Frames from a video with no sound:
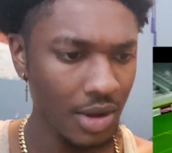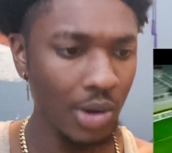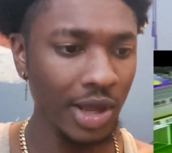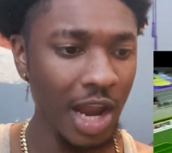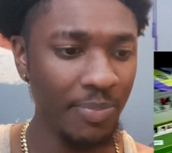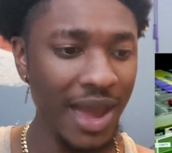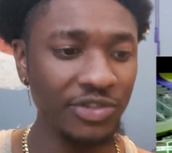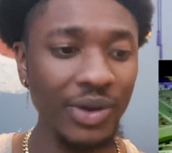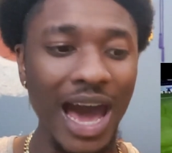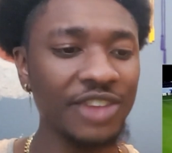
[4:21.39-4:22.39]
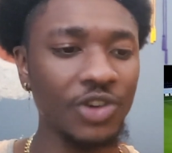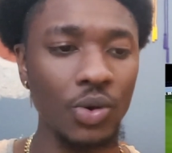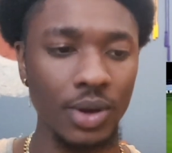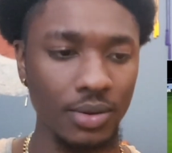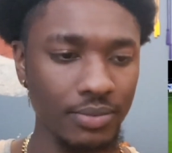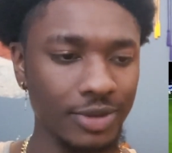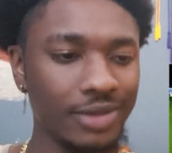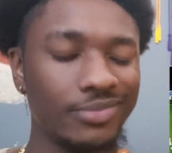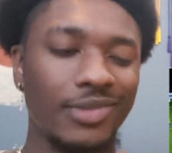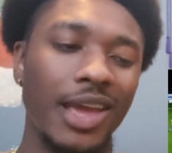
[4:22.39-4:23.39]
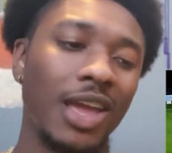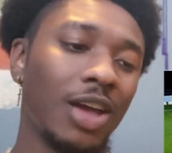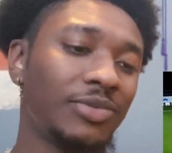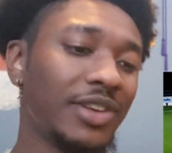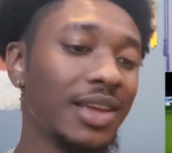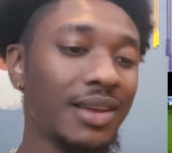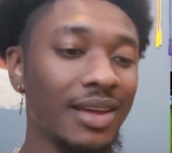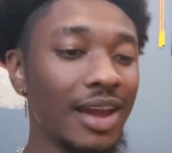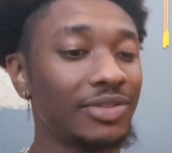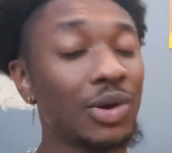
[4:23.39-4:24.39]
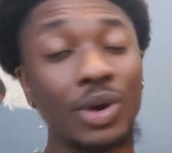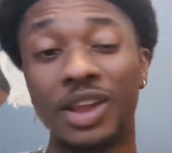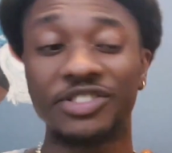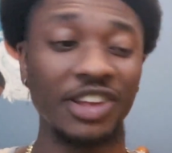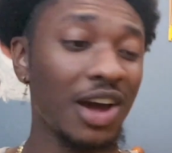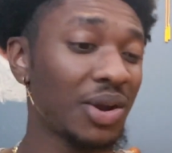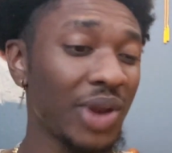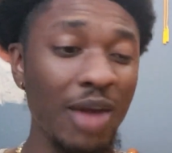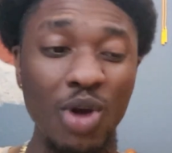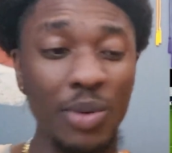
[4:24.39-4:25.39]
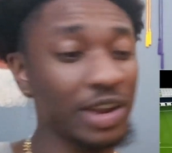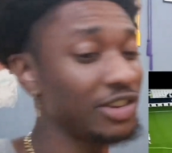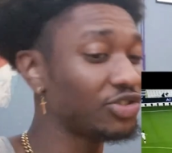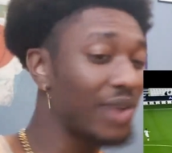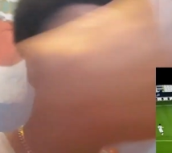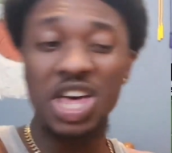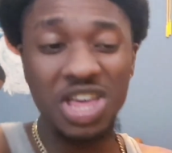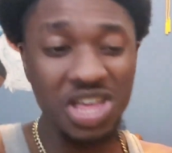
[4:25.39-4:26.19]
Oh, look at that pass. You gotta score it. Damn, see? Yo, Cristiano, that boy would have just straight.